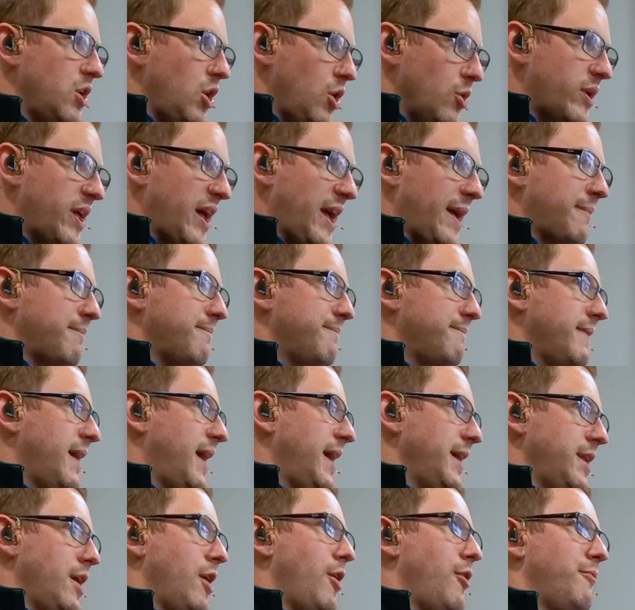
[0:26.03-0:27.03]
Okay,
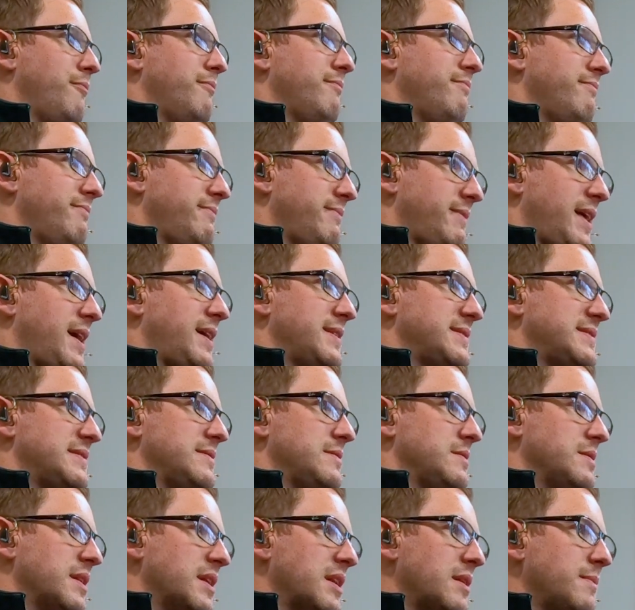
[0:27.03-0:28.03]
I know, that's
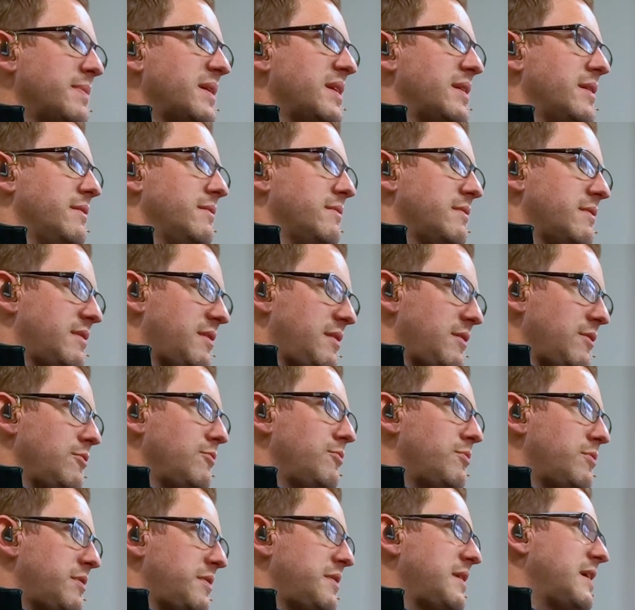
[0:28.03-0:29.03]
a little bit
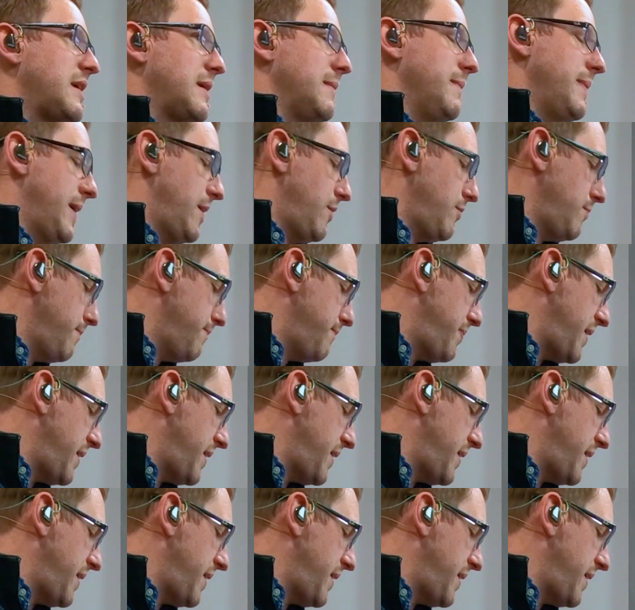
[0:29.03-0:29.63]
to think about,